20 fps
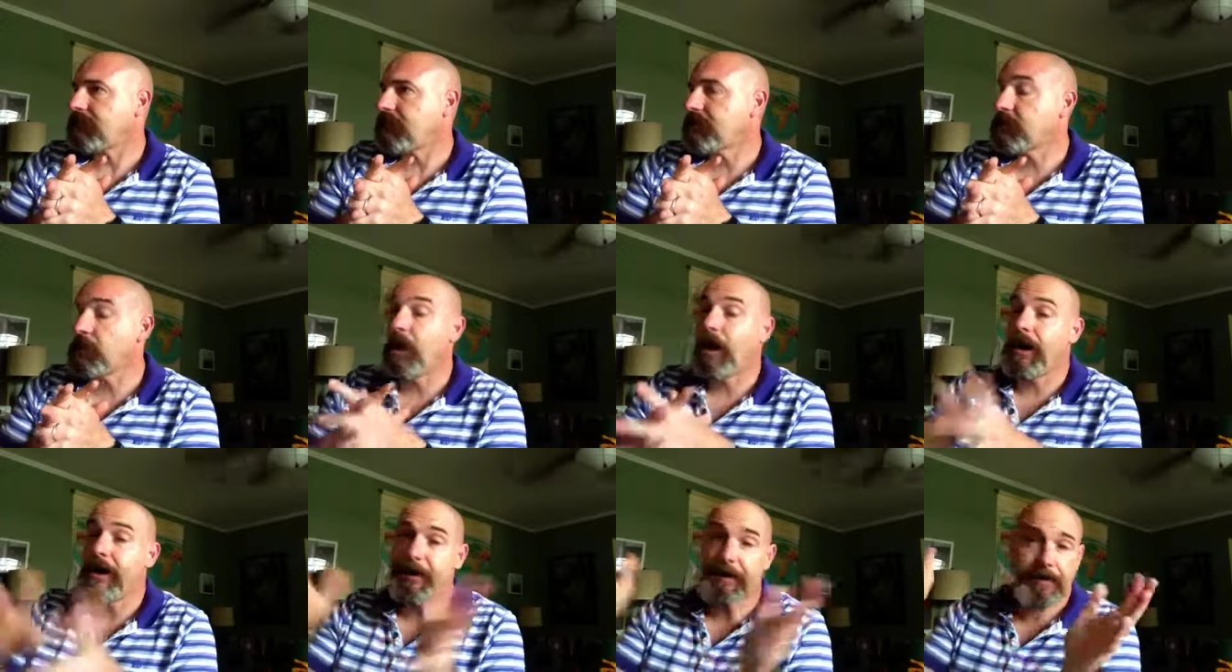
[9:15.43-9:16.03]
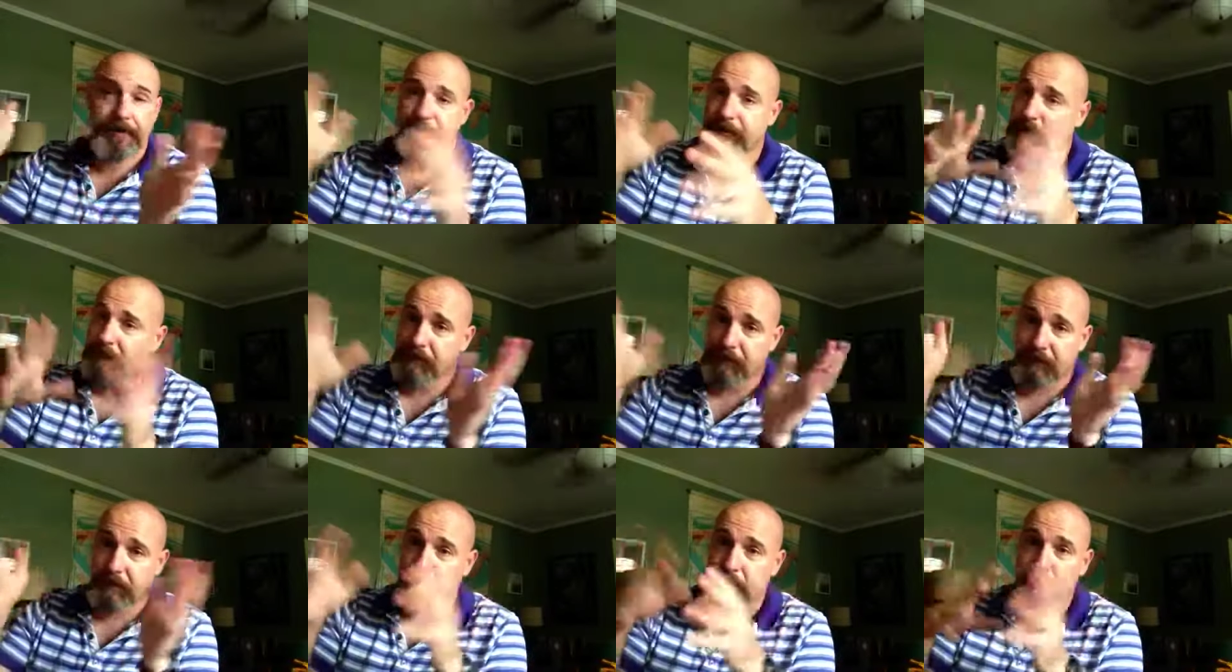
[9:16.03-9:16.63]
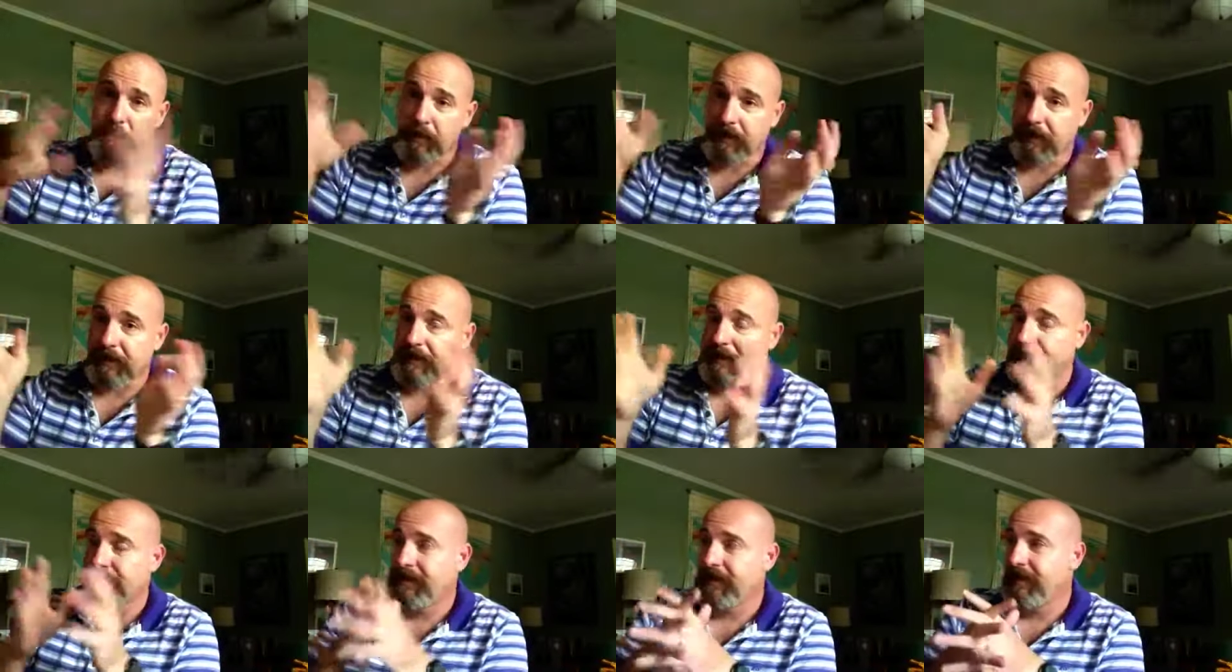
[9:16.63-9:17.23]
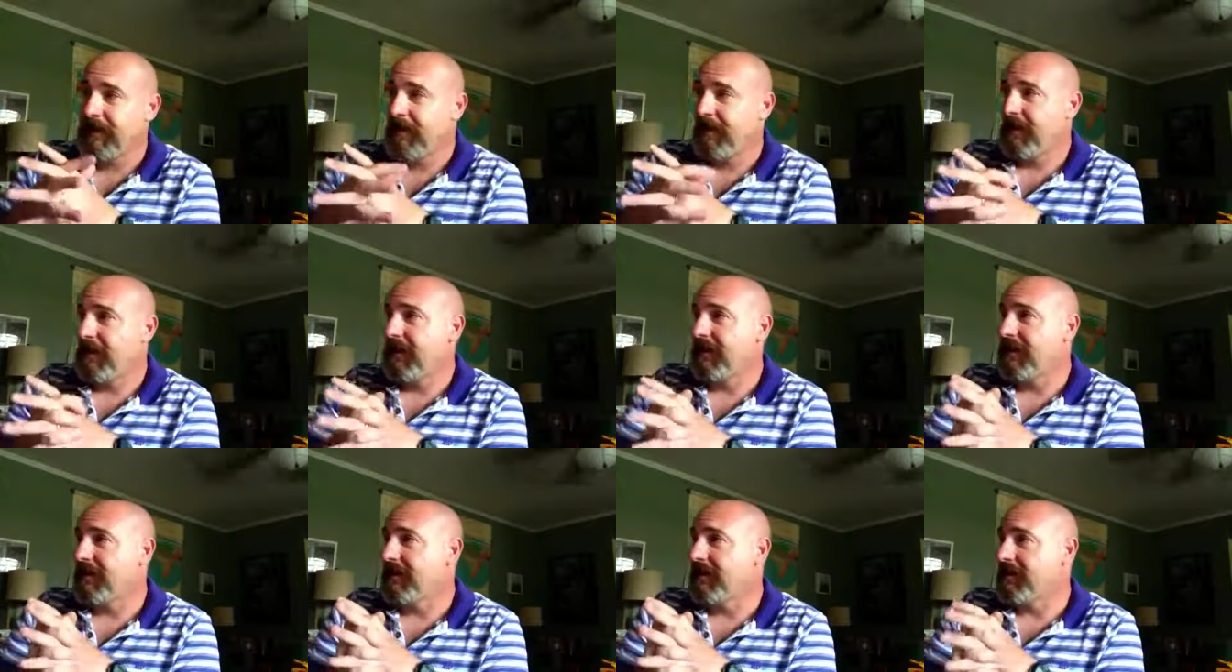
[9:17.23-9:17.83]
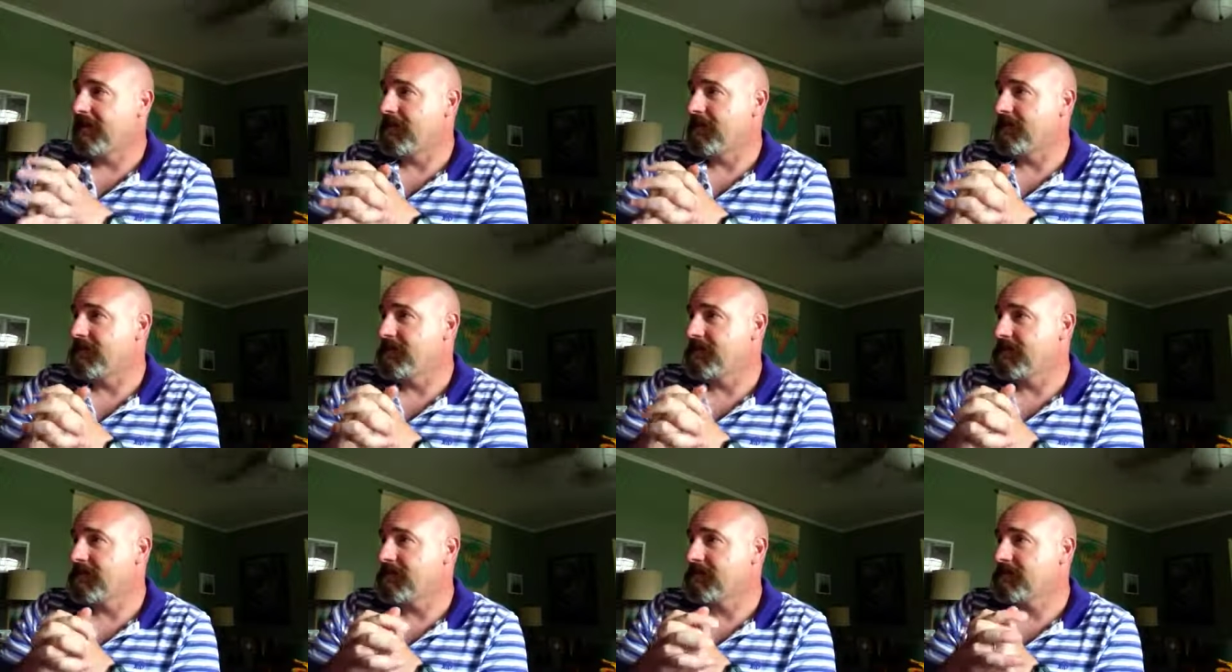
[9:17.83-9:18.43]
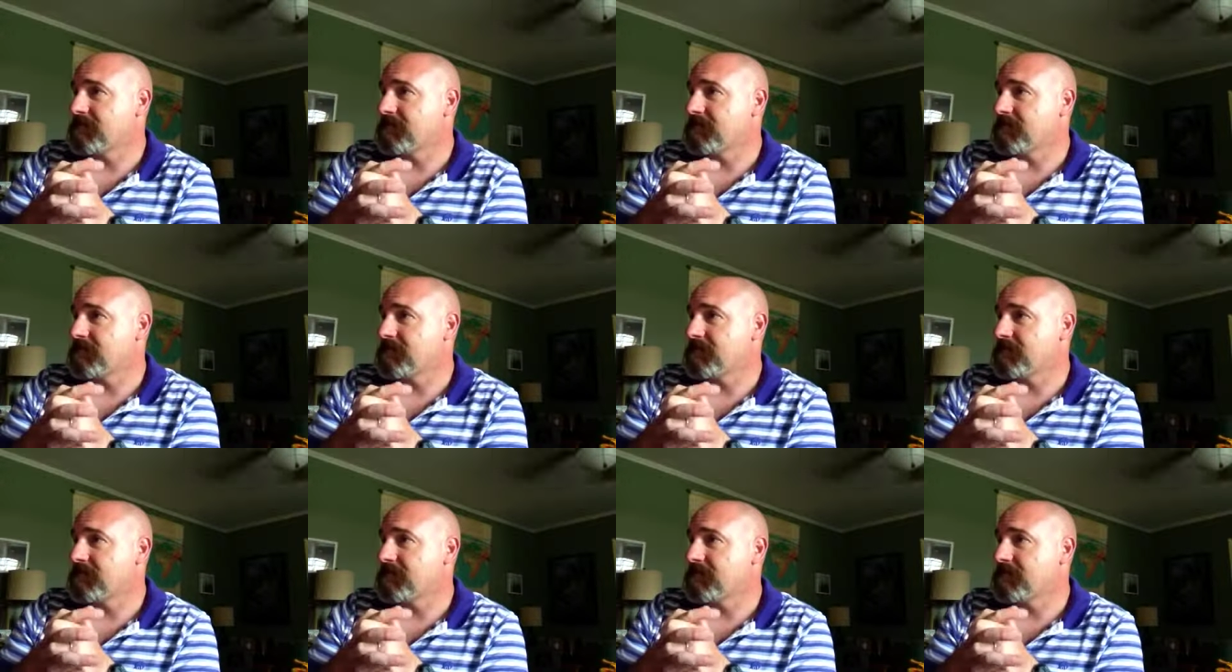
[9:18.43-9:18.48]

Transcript: so however you are doing it, um,